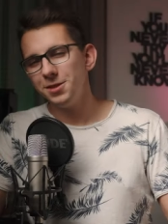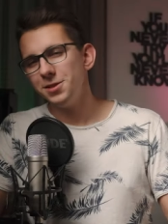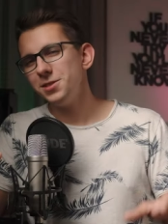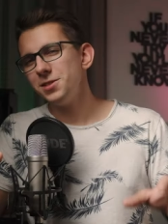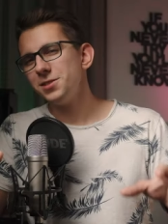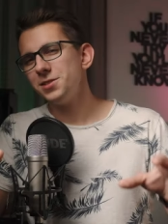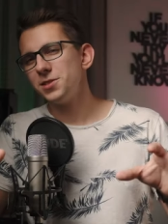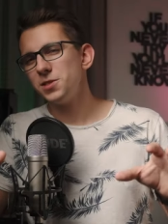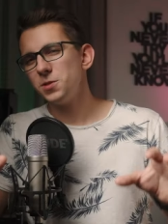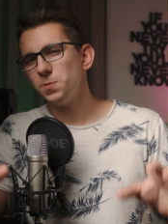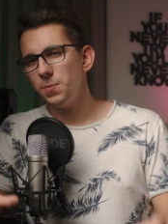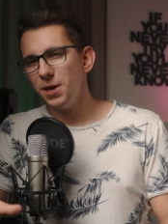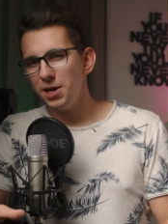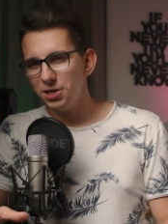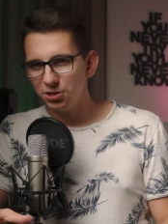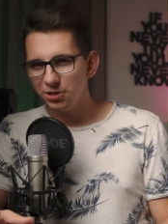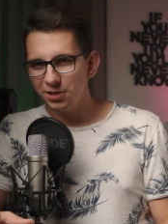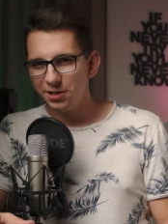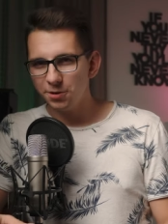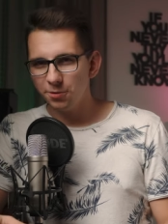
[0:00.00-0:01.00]
This is
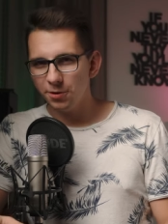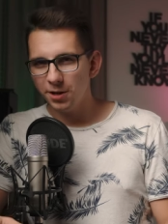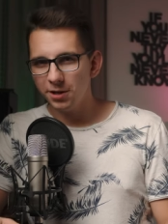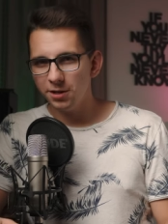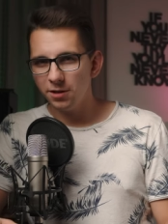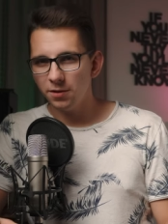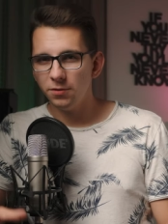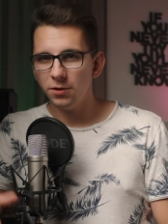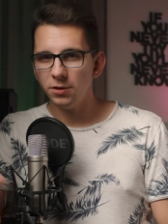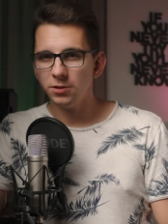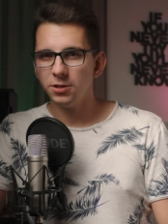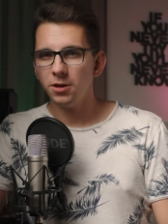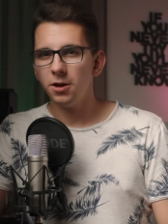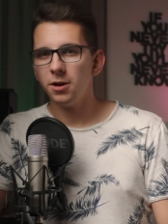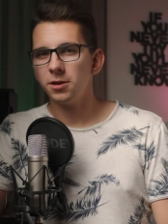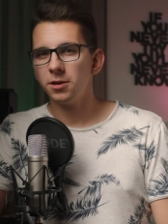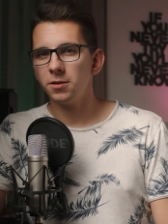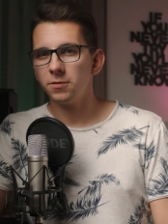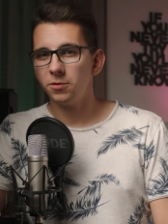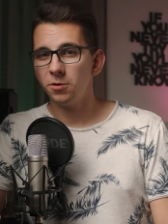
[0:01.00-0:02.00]
especially great if you're
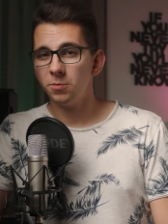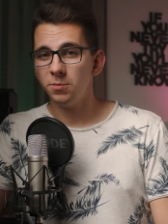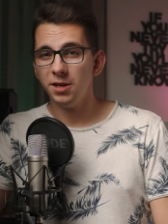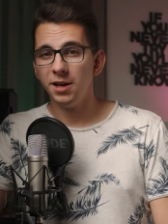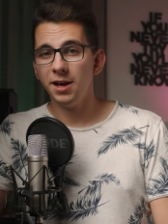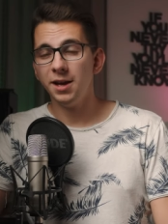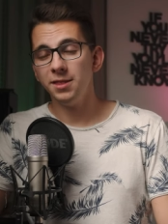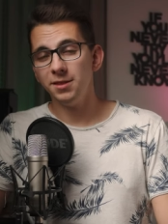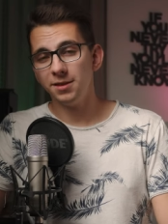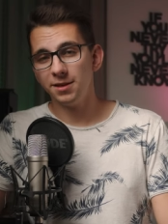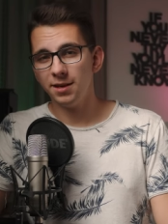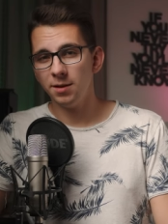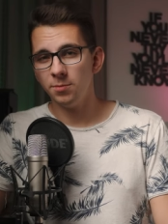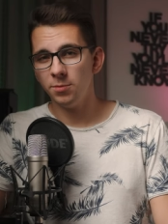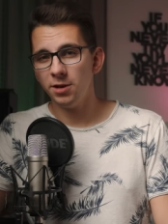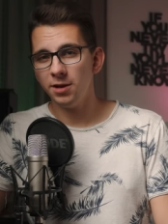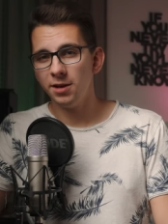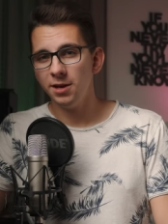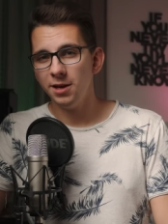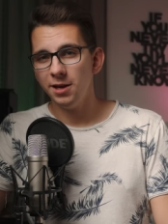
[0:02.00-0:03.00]
talking from behind the
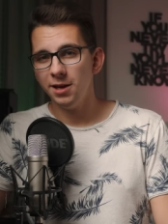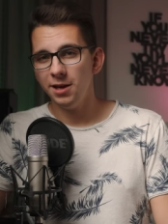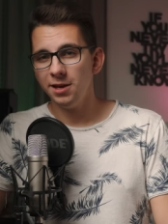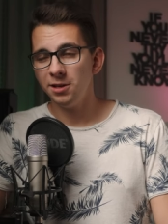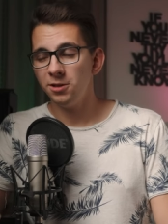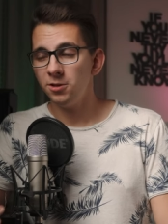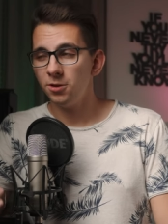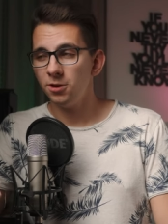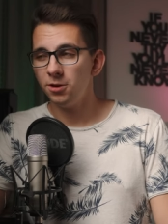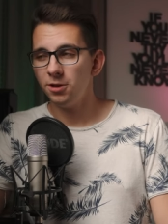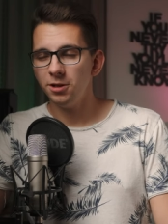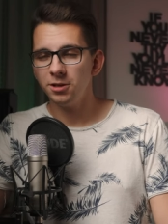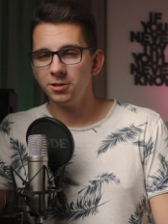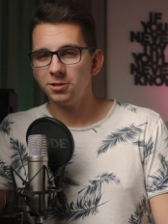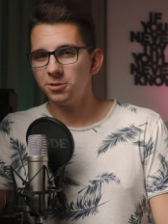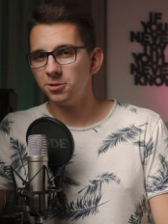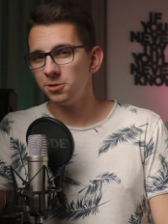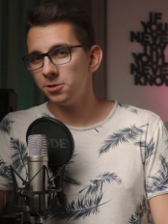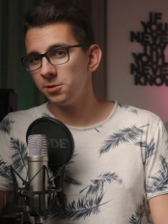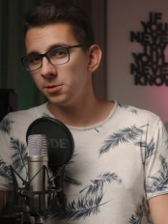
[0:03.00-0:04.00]
camera and your
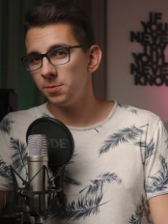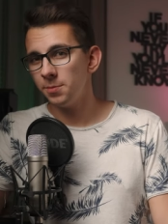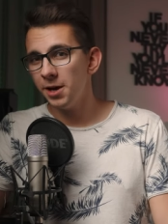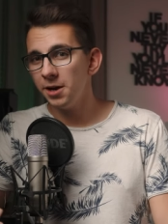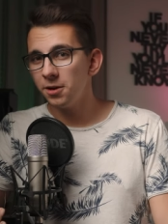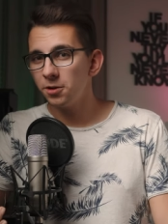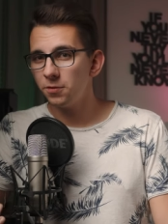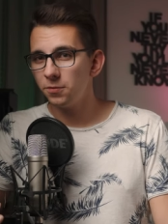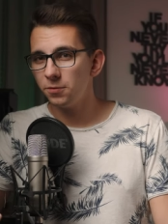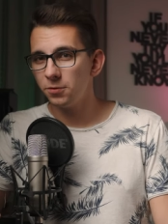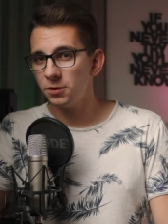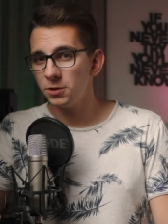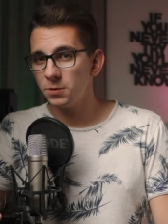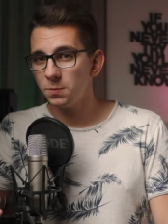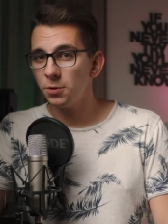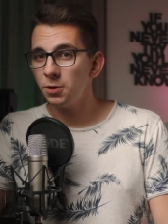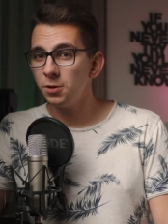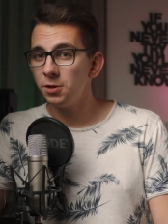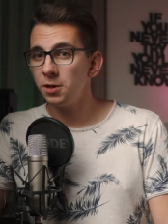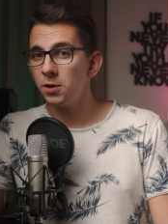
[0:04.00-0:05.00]
external microphone is
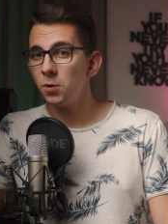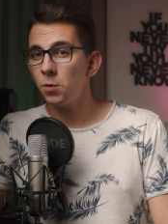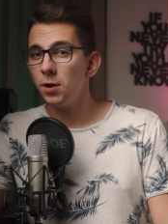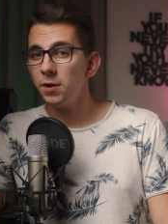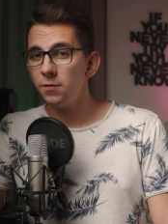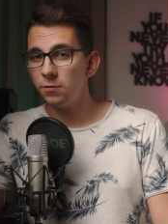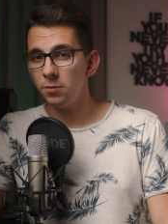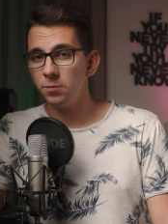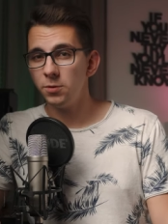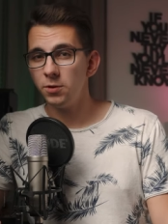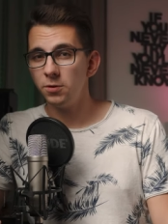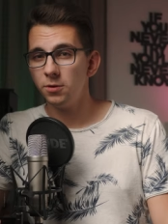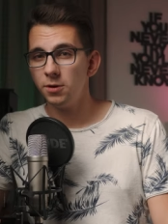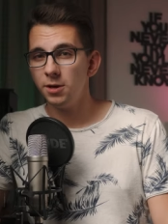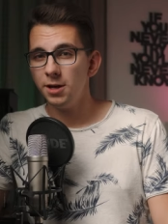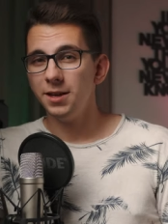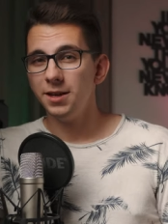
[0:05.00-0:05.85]
pointing away from you.